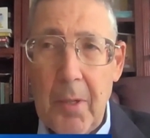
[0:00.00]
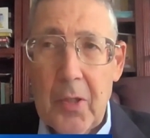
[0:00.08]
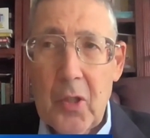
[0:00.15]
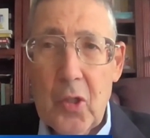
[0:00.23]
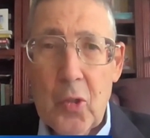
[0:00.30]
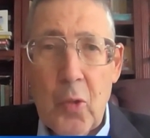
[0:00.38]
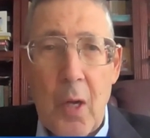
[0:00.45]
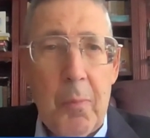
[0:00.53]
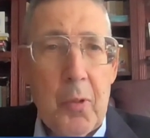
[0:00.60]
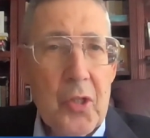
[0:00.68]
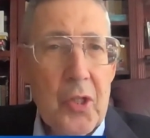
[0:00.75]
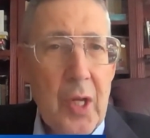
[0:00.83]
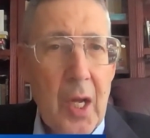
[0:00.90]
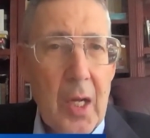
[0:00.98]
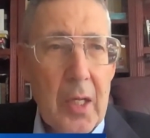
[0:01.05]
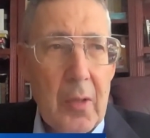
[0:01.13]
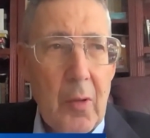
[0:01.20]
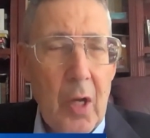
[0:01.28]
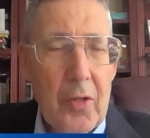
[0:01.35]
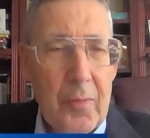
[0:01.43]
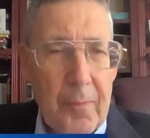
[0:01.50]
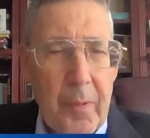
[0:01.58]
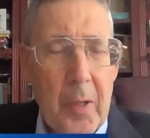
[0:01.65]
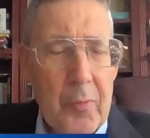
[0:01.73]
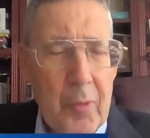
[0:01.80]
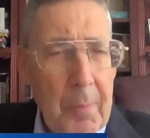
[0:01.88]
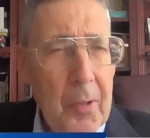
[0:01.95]
But Trump
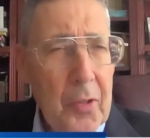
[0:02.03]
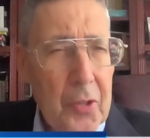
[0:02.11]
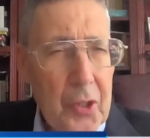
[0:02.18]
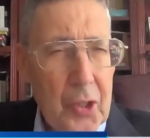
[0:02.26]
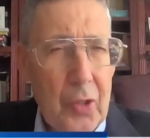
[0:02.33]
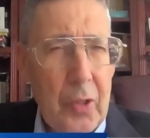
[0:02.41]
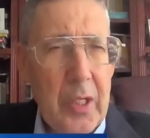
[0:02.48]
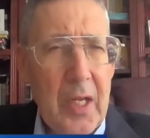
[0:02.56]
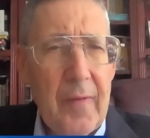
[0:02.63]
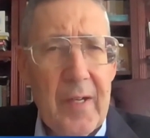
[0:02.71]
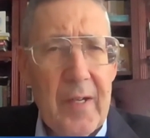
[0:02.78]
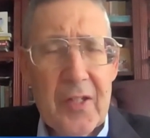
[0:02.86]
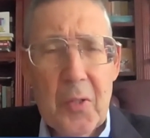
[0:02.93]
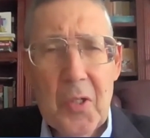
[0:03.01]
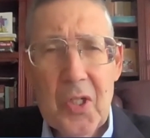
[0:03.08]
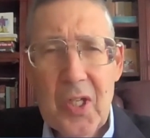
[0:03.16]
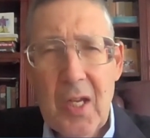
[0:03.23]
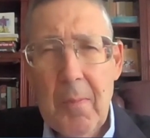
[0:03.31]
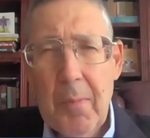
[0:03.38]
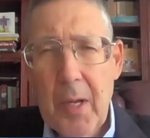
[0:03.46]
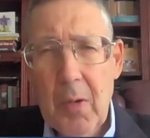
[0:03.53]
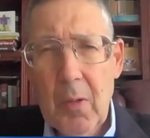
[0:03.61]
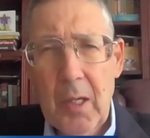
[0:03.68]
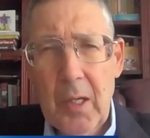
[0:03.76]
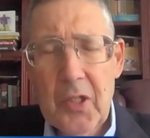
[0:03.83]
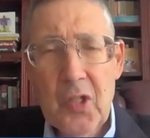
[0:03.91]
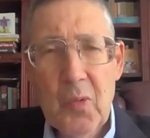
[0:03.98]
Trump understood, even as he was seeking better
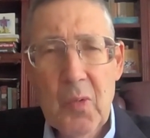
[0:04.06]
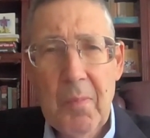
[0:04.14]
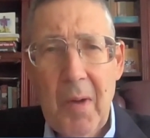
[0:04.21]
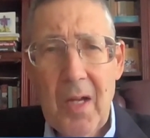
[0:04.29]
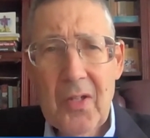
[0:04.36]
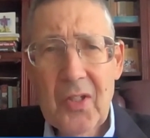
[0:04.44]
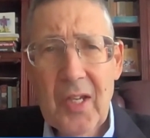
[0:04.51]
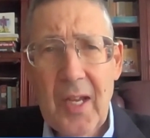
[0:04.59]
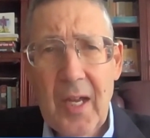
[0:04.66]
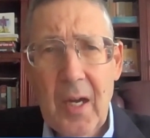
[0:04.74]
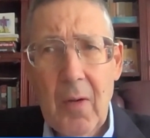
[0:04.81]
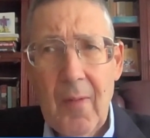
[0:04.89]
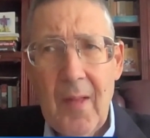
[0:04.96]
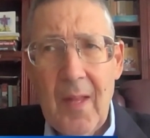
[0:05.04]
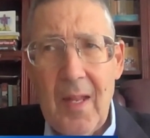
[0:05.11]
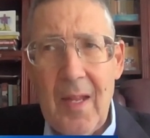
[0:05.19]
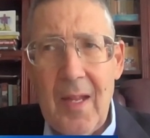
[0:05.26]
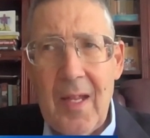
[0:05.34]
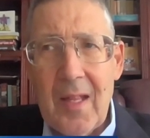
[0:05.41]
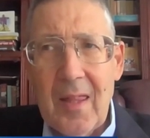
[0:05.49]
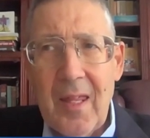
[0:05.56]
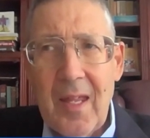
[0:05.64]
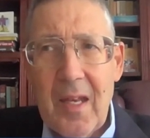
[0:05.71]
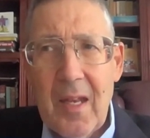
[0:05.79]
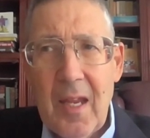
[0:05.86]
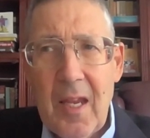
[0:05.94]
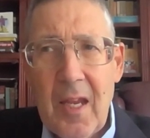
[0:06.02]
relations with Moscow,
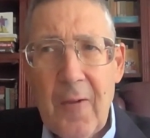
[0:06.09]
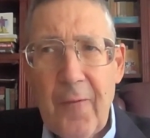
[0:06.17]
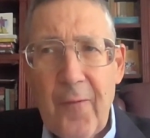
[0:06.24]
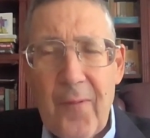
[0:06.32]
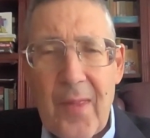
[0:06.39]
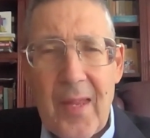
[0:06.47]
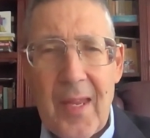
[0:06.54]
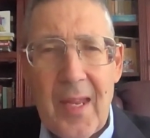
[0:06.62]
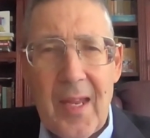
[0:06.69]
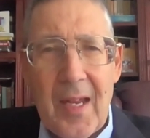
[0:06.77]
that if